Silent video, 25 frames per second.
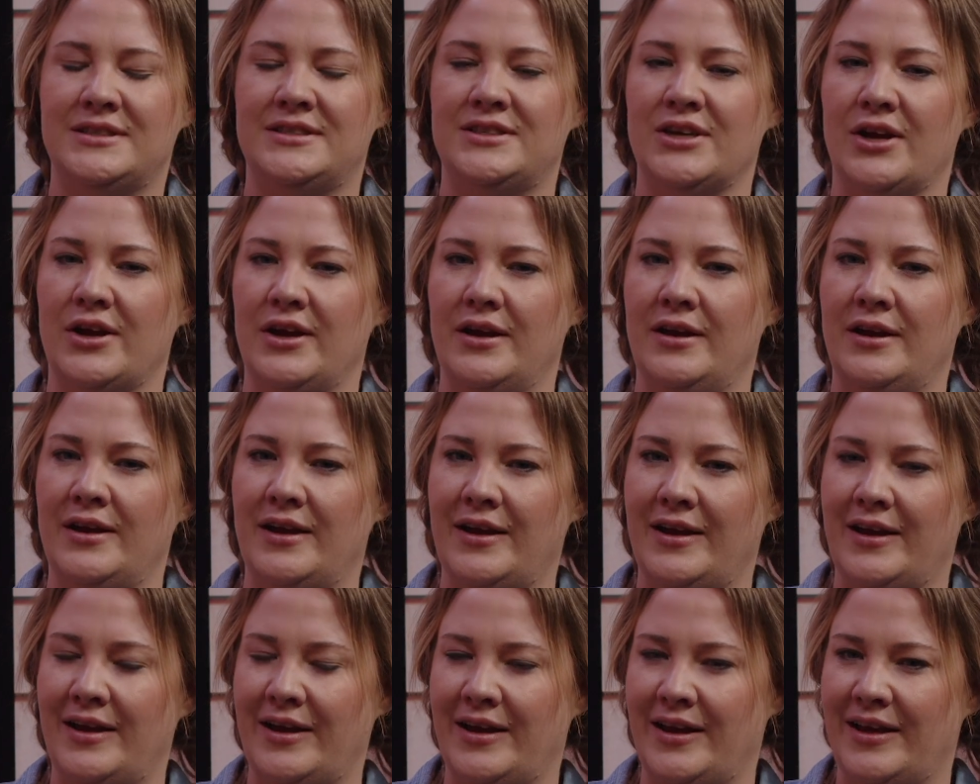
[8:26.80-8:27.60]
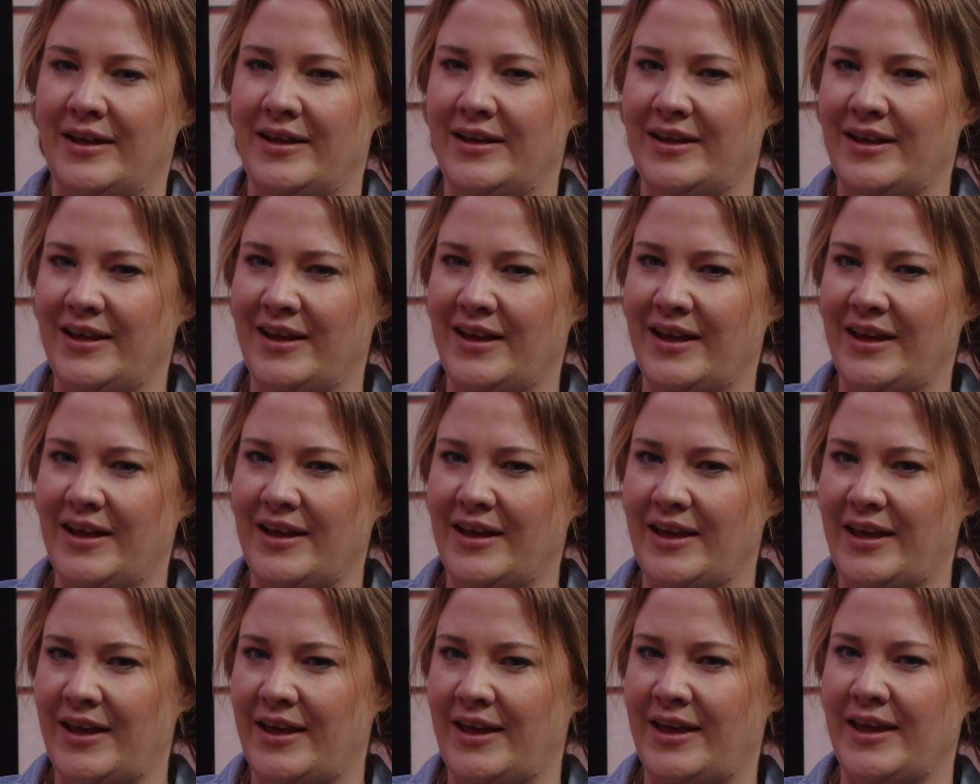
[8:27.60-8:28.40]
So
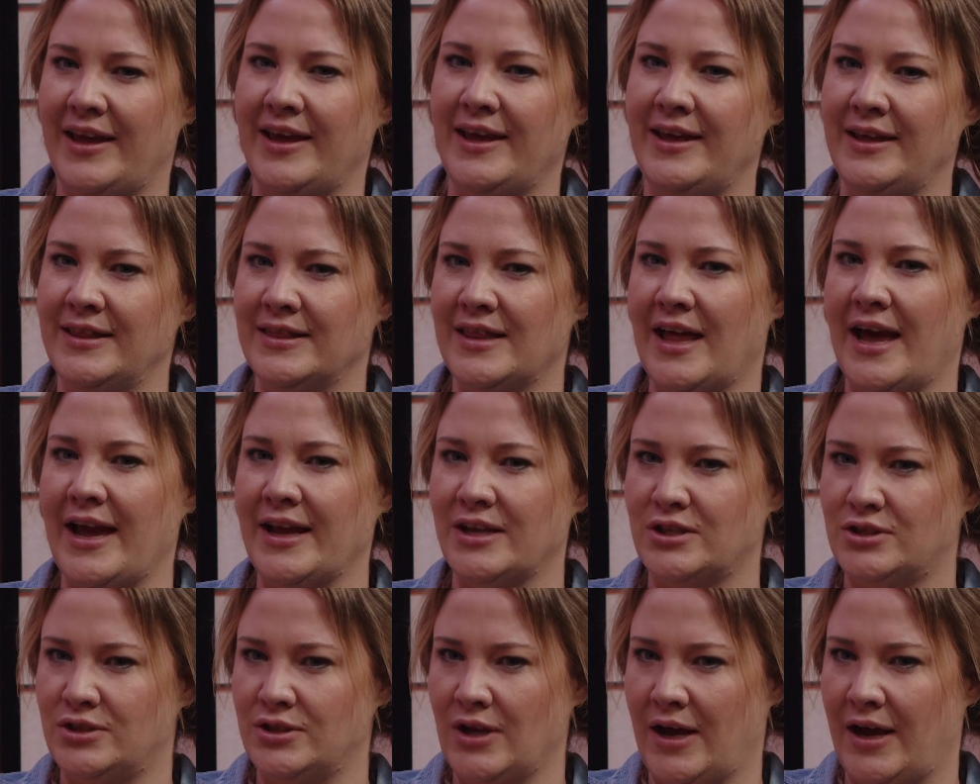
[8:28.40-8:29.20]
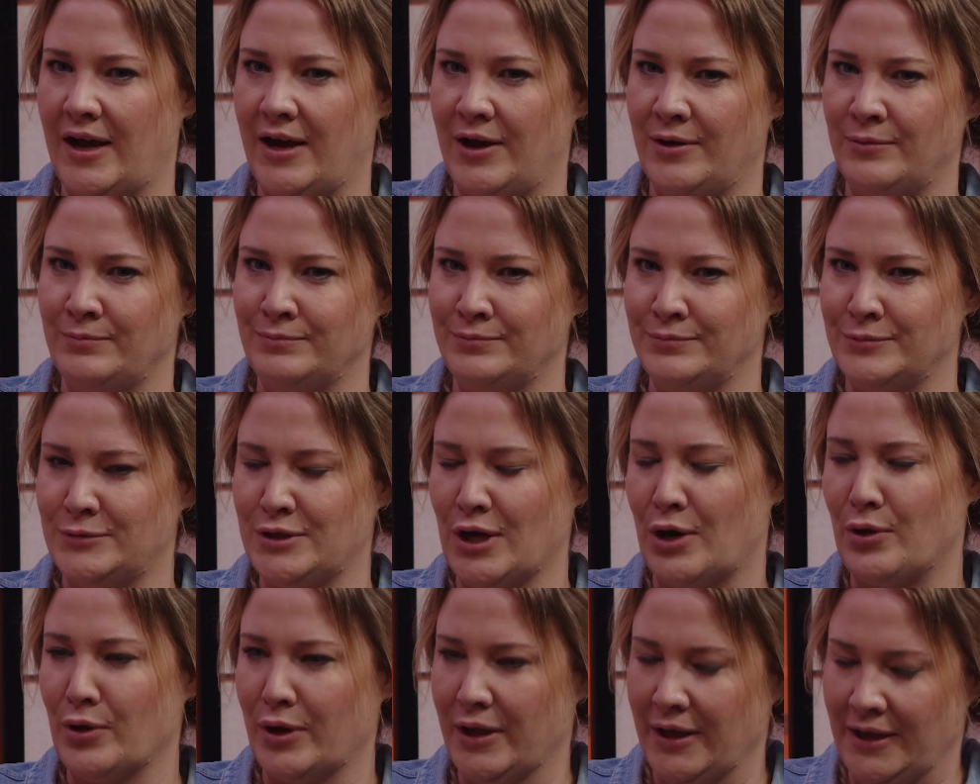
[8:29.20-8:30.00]
he, like
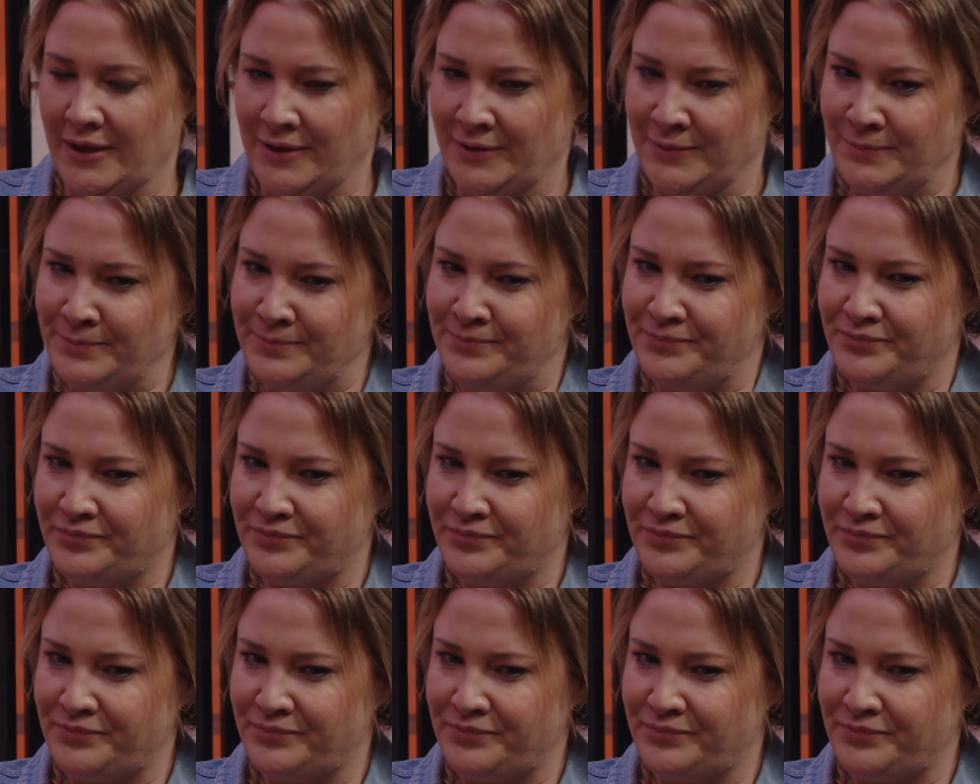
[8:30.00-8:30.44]
Tolkien,